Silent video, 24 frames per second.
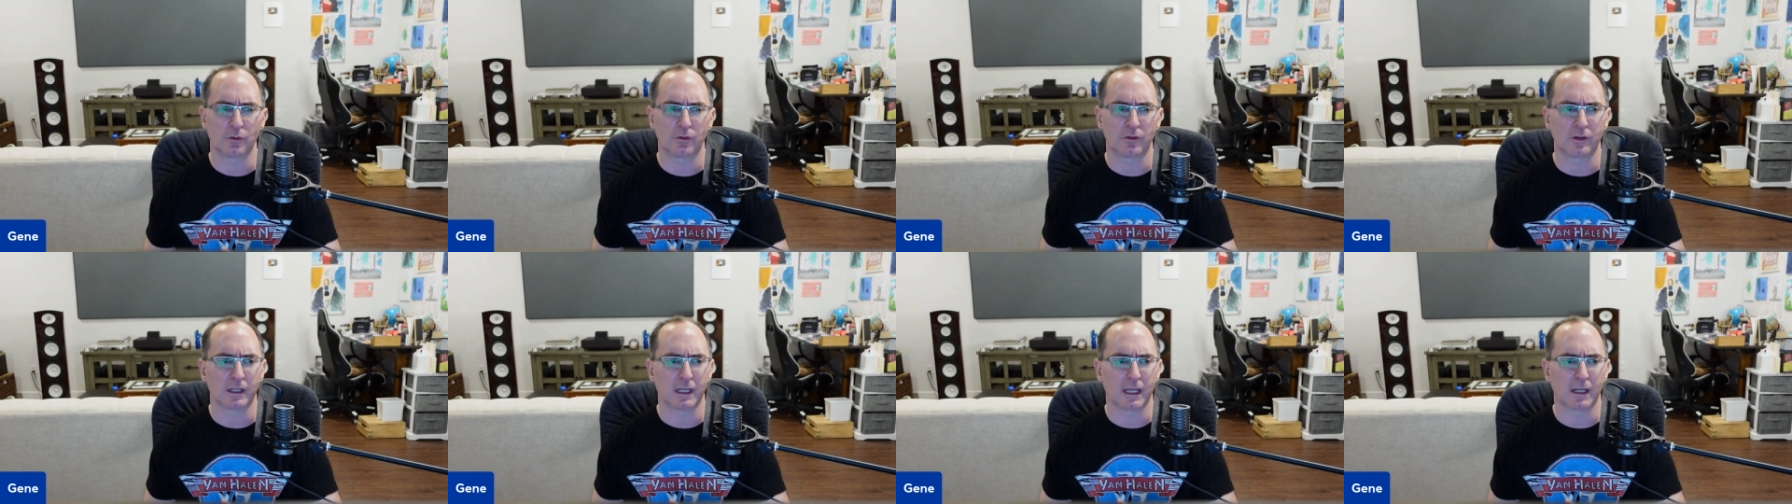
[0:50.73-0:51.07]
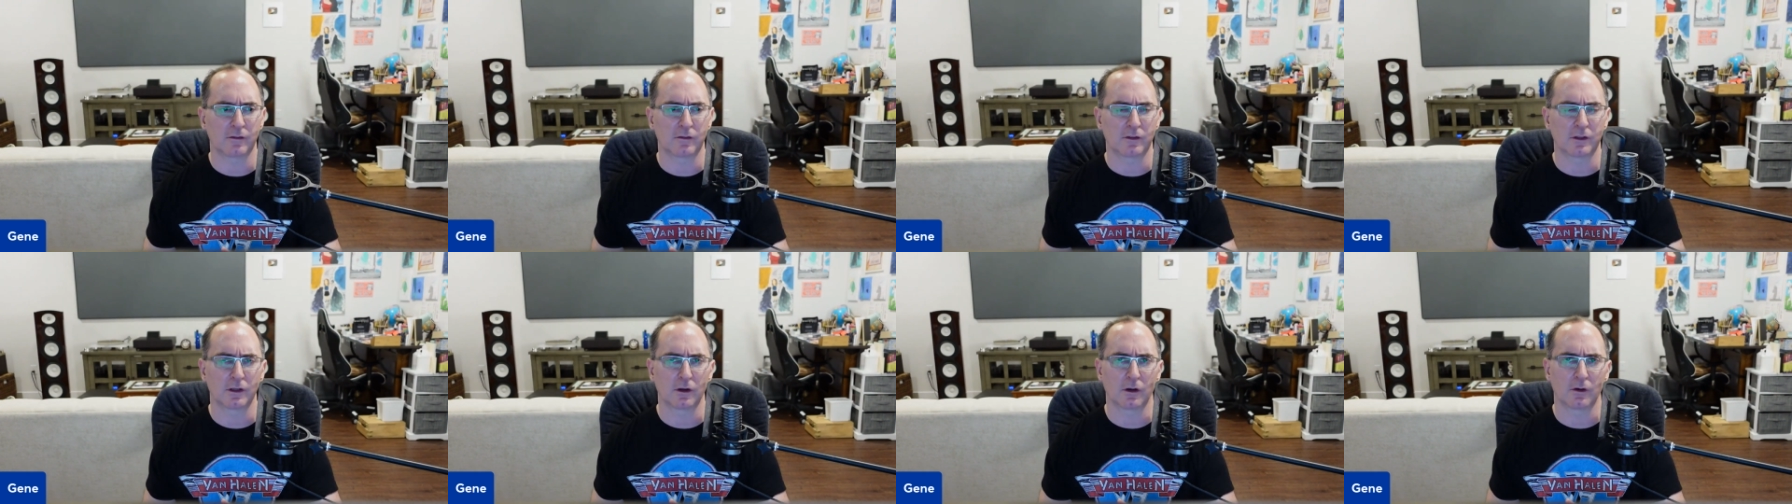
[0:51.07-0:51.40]
the S
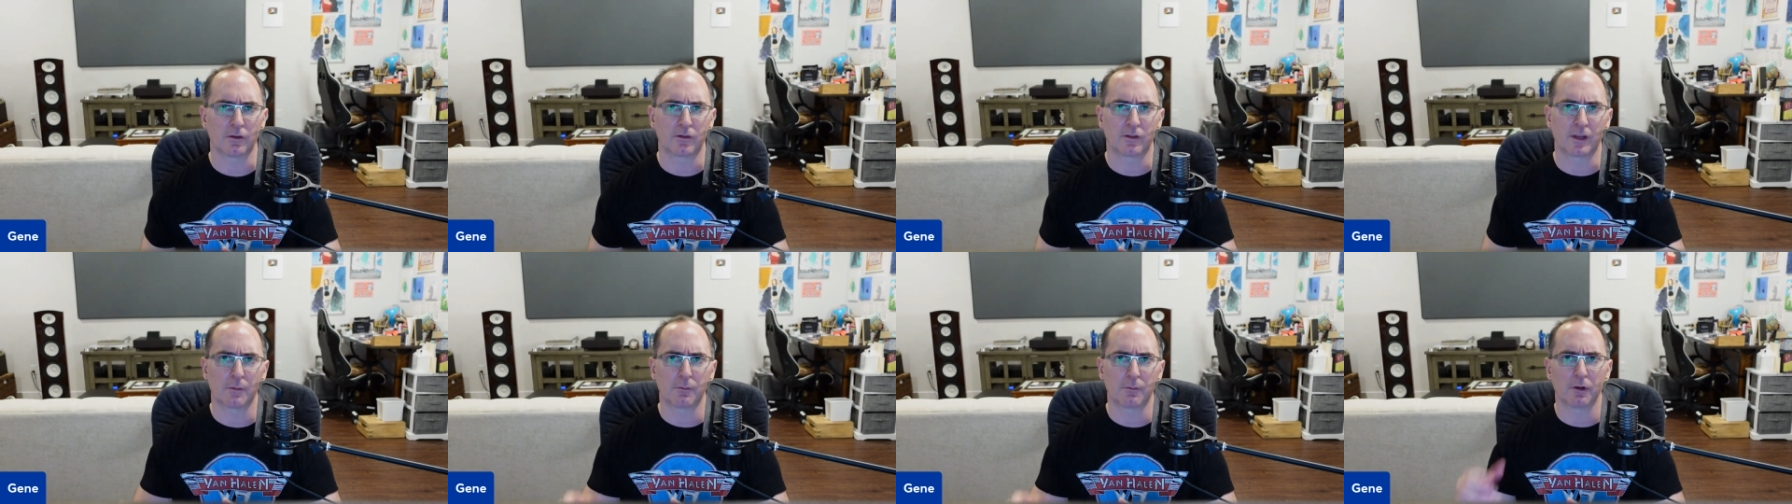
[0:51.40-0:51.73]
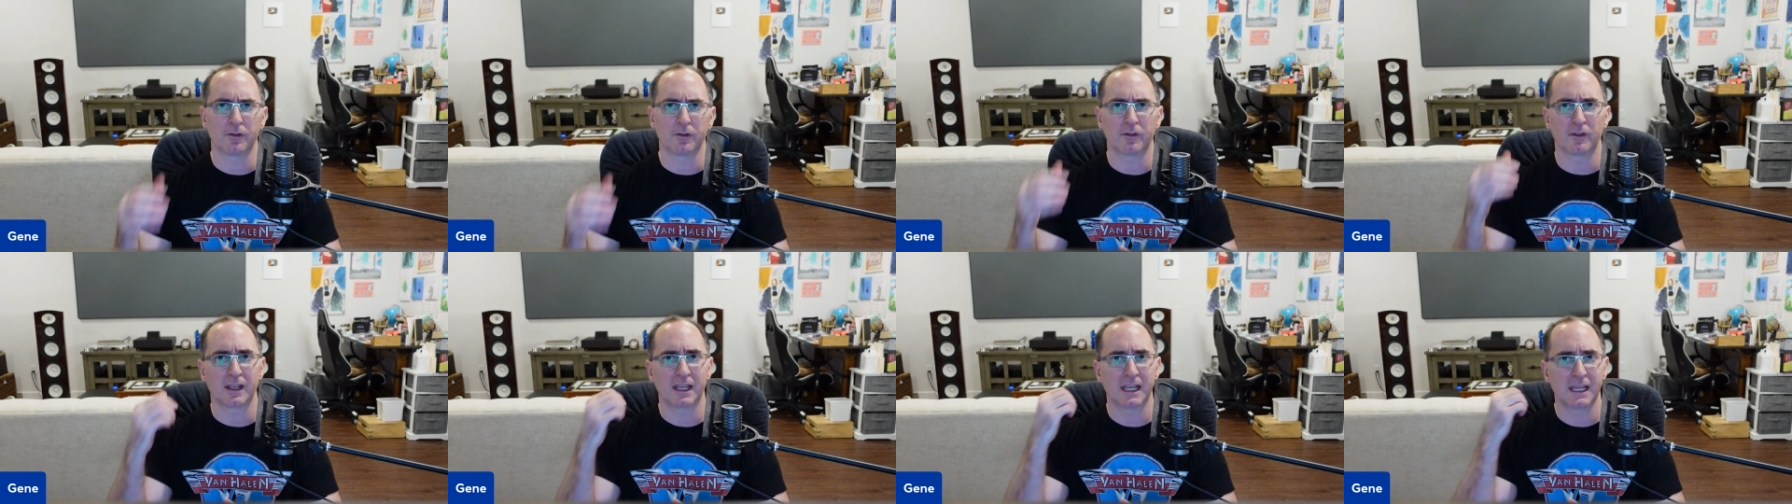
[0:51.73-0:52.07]
T R
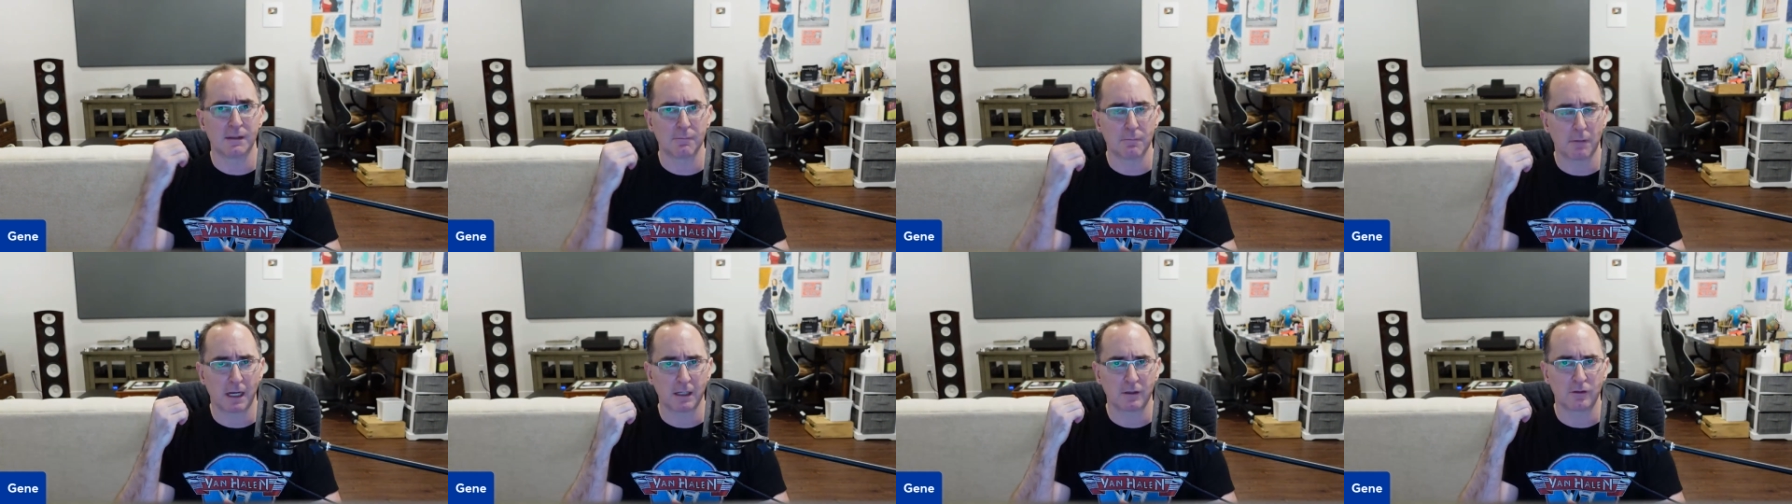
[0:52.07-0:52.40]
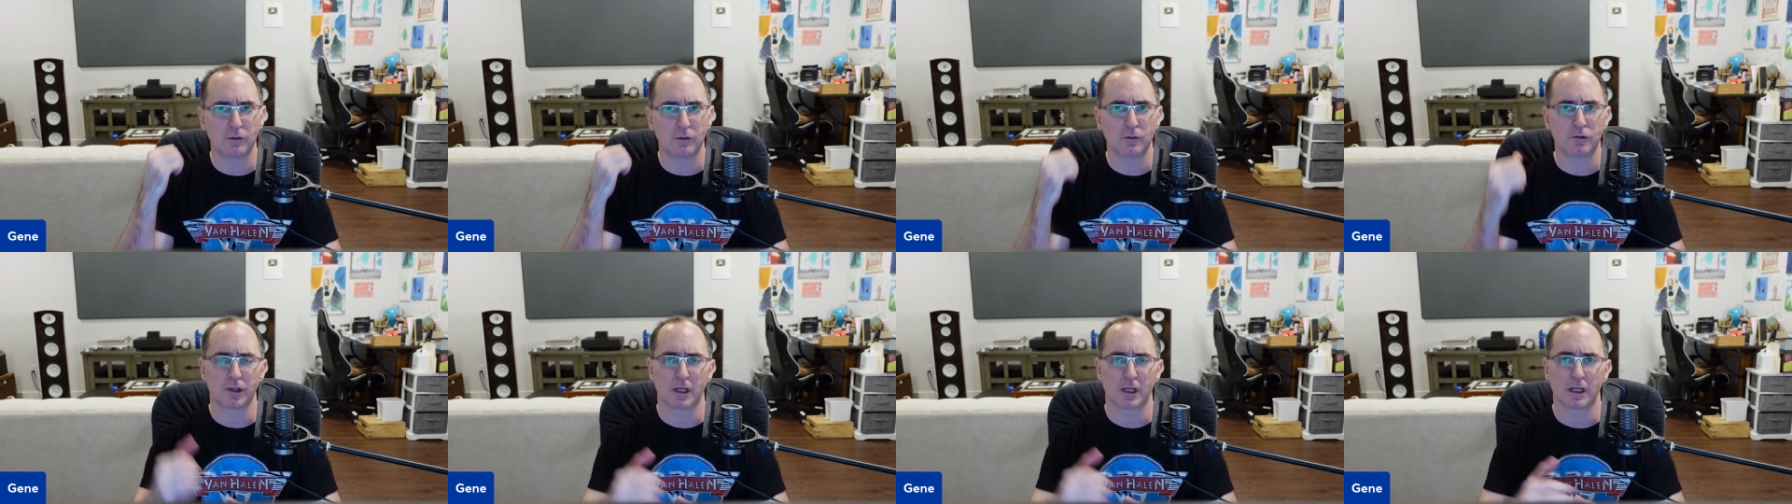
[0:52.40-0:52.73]
separates in my
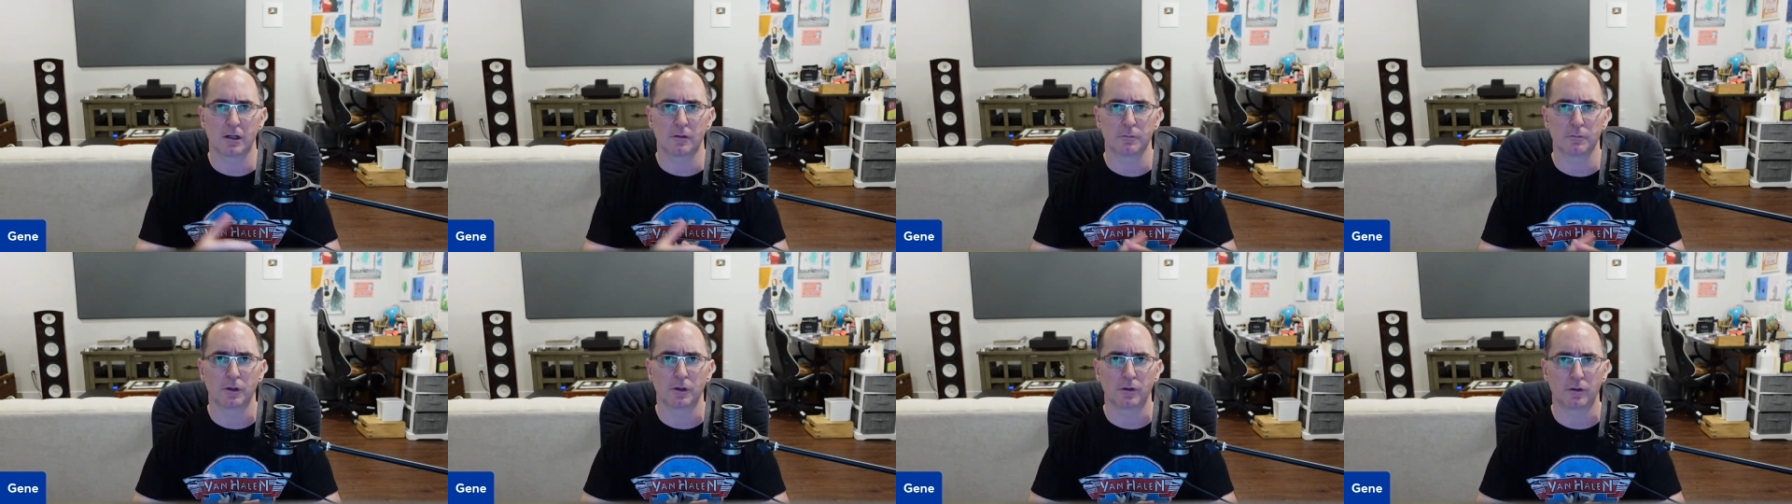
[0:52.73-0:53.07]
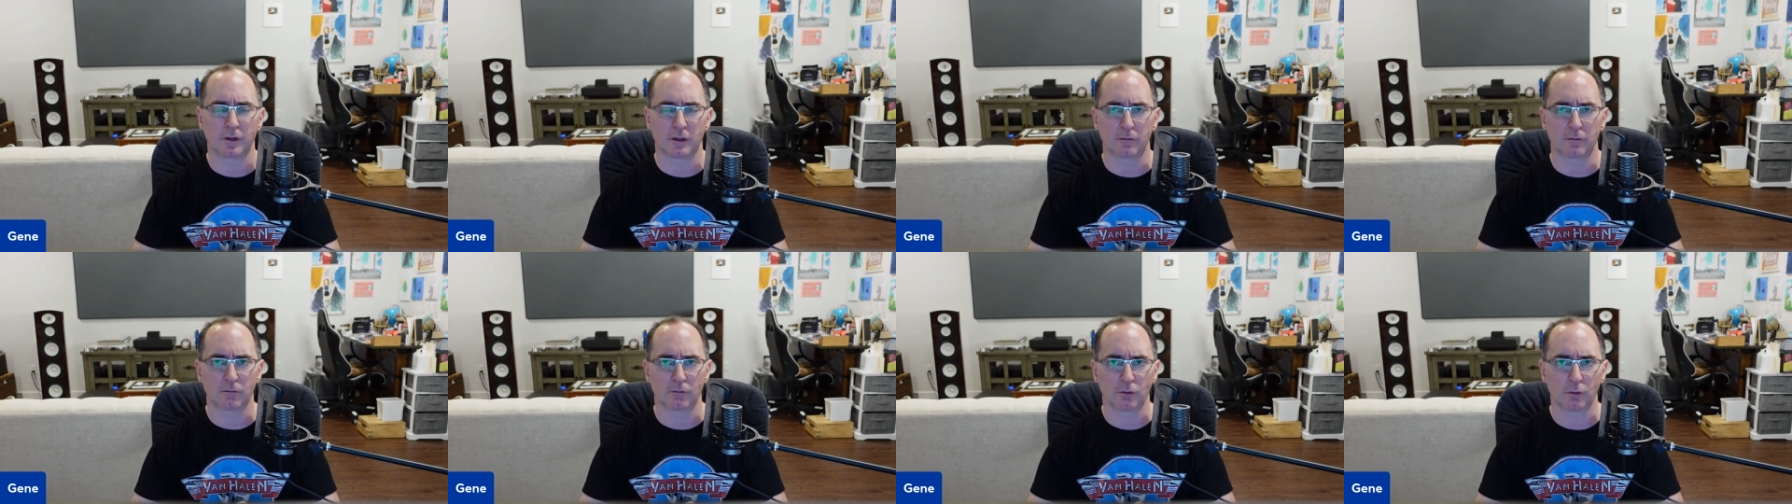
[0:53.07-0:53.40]
two-channel
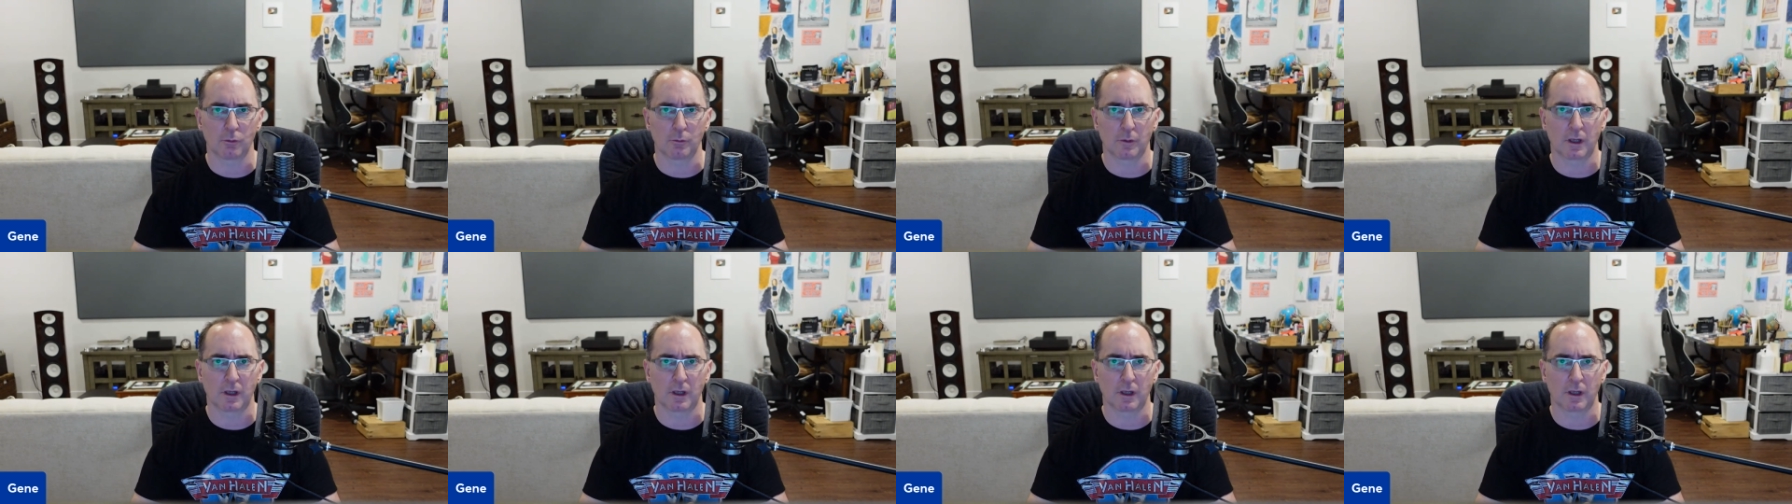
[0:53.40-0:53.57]
music room.